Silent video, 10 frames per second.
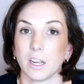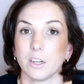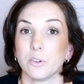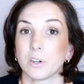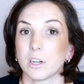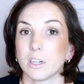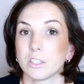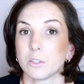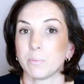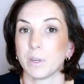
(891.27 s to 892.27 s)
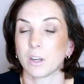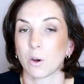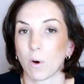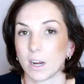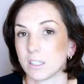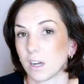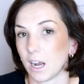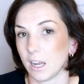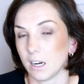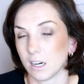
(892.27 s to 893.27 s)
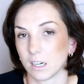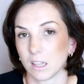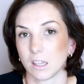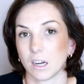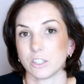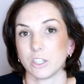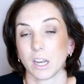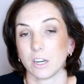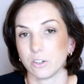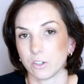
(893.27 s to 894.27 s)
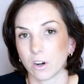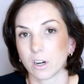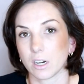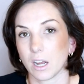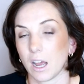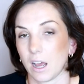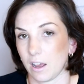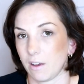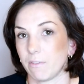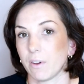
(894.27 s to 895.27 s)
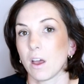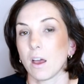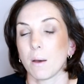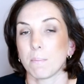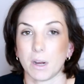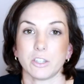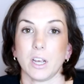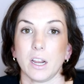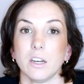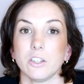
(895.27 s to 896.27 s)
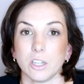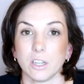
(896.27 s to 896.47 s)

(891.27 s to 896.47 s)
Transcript: and you're going to be quite tired and lethargic, and you're not going to have much energy.